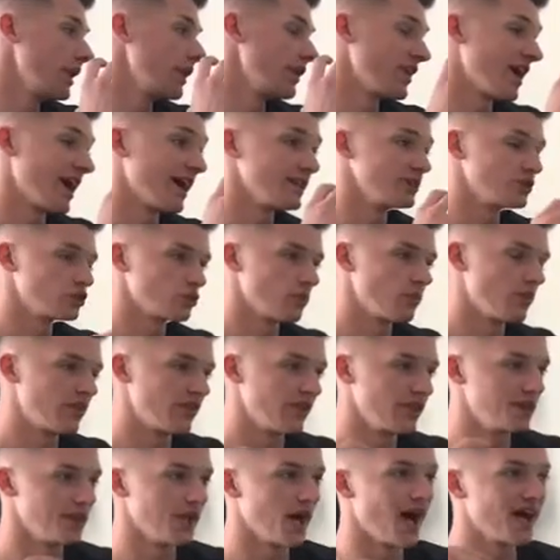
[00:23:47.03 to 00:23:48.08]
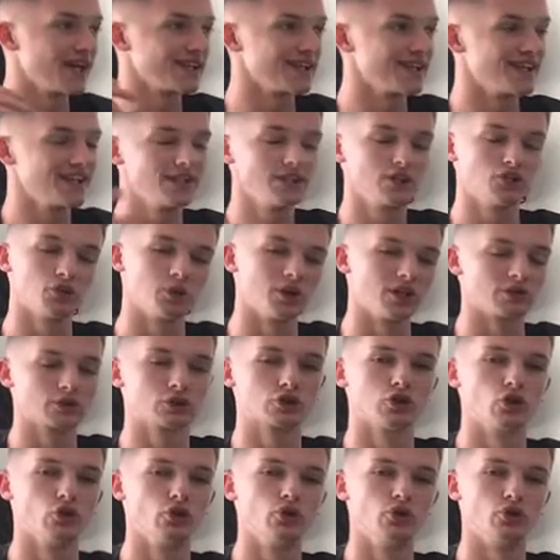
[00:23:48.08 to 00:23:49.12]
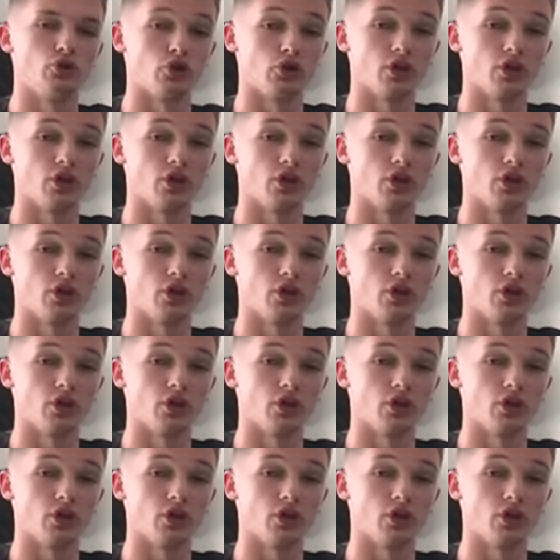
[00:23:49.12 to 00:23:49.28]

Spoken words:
that is something that I need to include,